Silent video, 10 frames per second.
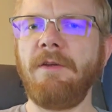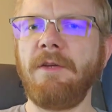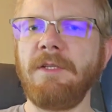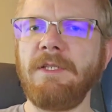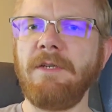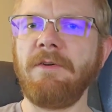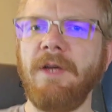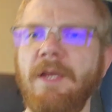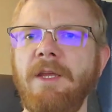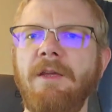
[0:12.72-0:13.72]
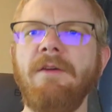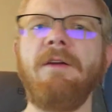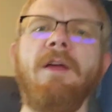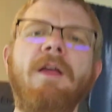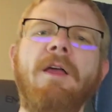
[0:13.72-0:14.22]
You can see right here.
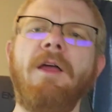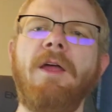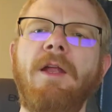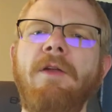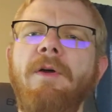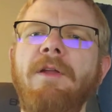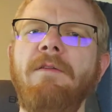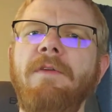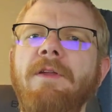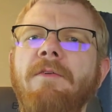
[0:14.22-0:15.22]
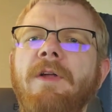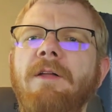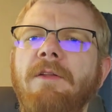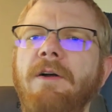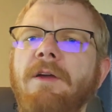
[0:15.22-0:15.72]
And I know I did a video not
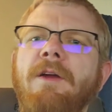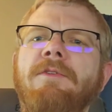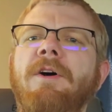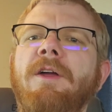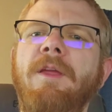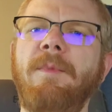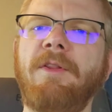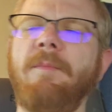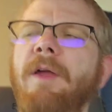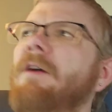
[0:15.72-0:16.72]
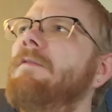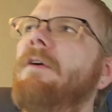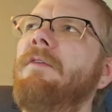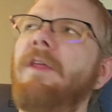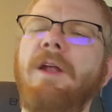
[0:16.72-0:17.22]
long ago talking about the
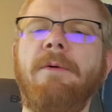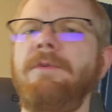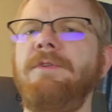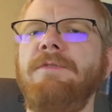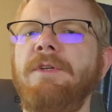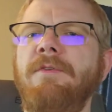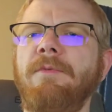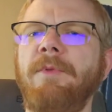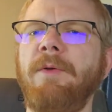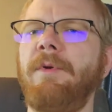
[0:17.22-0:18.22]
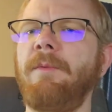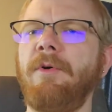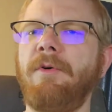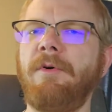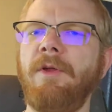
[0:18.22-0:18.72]
microphone that I was using normally when I'm
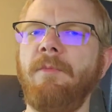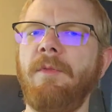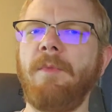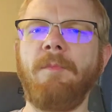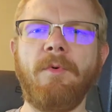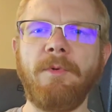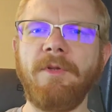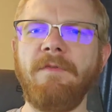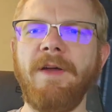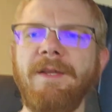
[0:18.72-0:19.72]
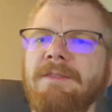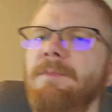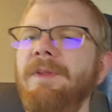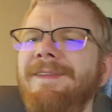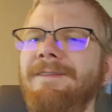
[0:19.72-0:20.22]
recording with my mobile device,
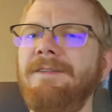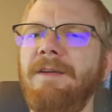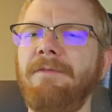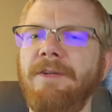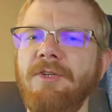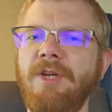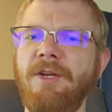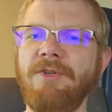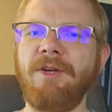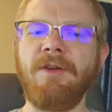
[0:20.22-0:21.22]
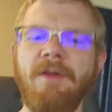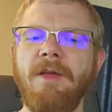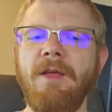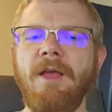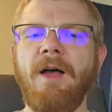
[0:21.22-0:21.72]
but that's definitely changing.
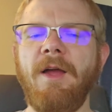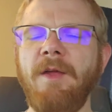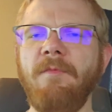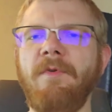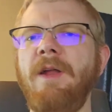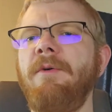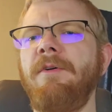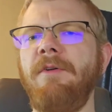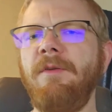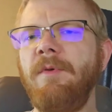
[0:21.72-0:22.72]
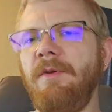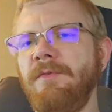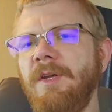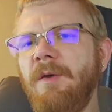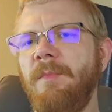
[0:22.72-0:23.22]
For now, I'm going to be
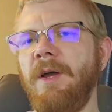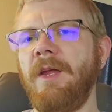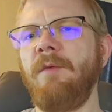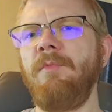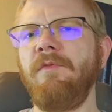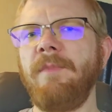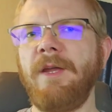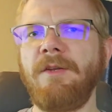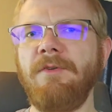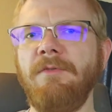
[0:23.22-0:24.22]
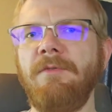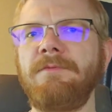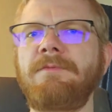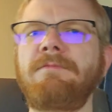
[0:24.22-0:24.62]
using my MoveMic 2.